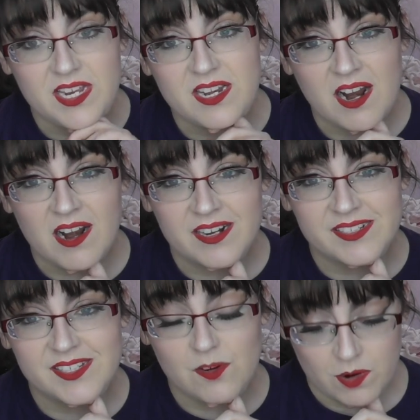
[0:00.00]

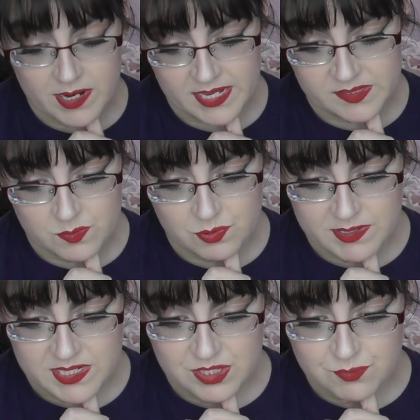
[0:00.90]
NARS Orgasm
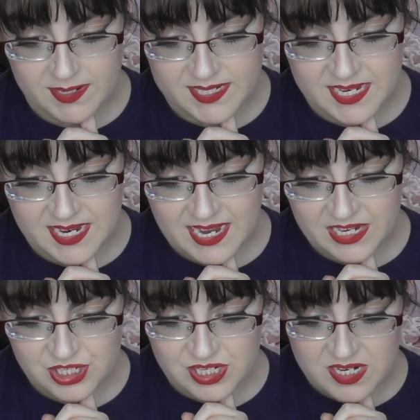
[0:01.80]
2020
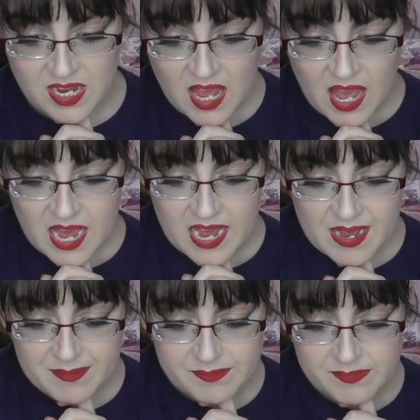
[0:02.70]
collection.
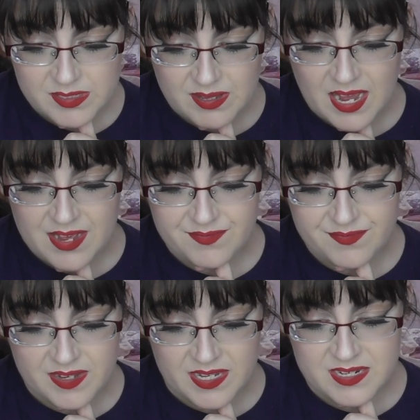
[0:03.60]
So they have
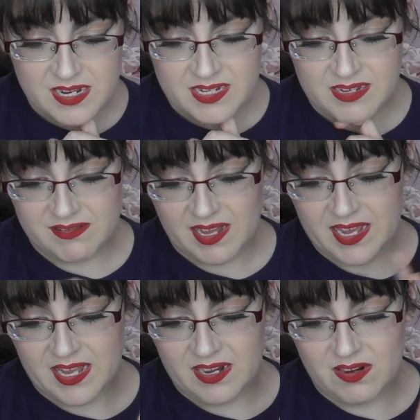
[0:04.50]
an like
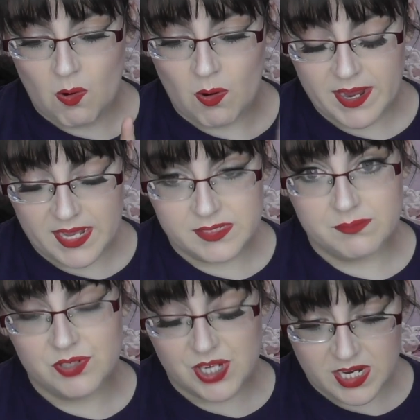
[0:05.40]
an
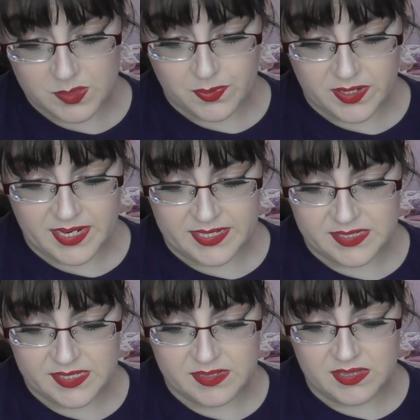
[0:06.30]
orgasm shade, but
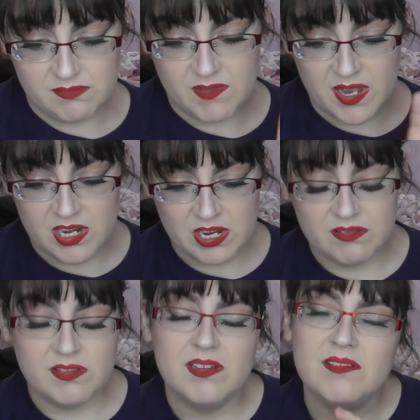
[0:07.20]
it's
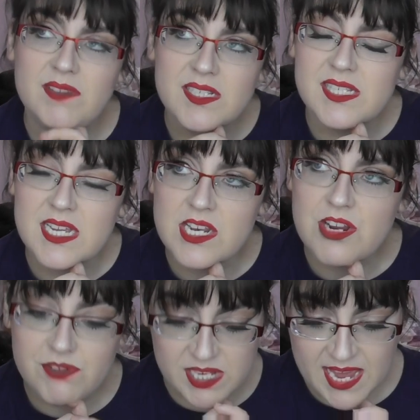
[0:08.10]
it's a
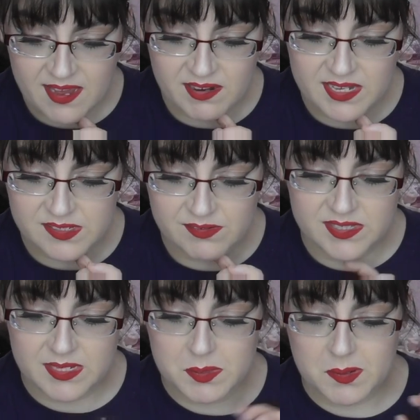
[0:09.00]
new take on it, so
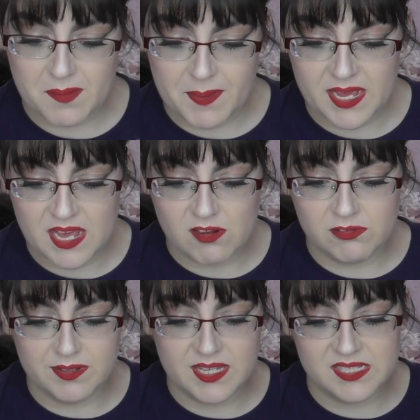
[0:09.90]
it seems to be a pinky
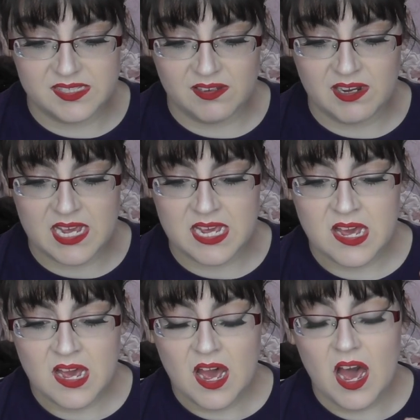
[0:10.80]
gold with a sunny
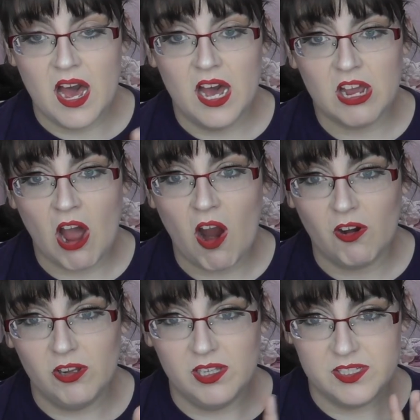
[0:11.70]

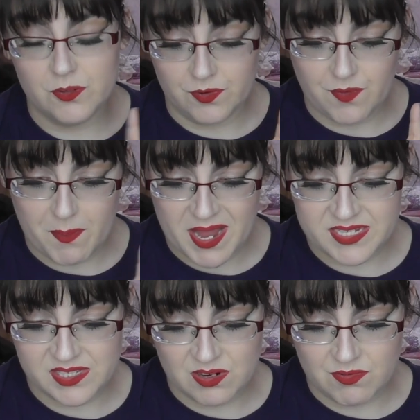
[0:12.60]
coral sort of a
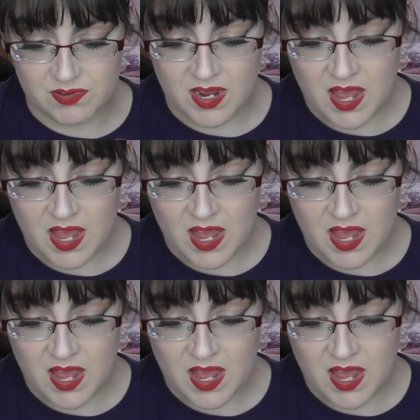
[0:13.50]
base tone.